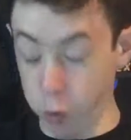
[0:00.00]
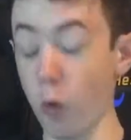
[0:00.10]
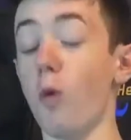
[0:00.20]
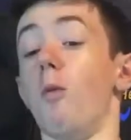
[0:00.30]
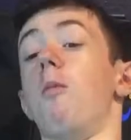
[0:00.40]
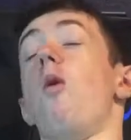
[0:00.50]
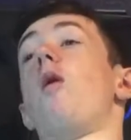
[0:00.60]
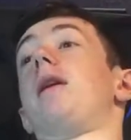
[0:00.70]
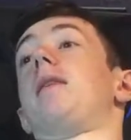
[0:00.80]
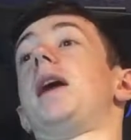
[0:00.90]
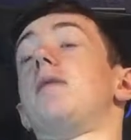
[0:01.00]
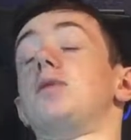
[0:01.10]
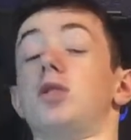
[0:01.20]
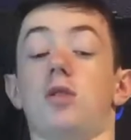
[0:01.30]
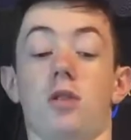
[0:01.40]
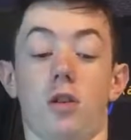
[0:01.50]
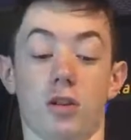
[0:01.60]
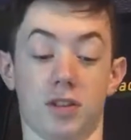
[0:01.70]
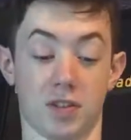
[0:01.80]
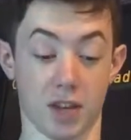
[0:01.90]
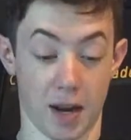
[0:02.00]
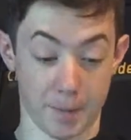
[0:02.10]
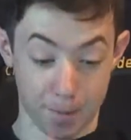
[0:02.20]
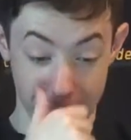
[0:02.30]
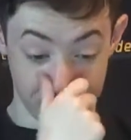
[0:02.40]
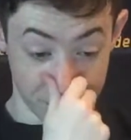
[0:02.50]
Oh boy, that was hard to say.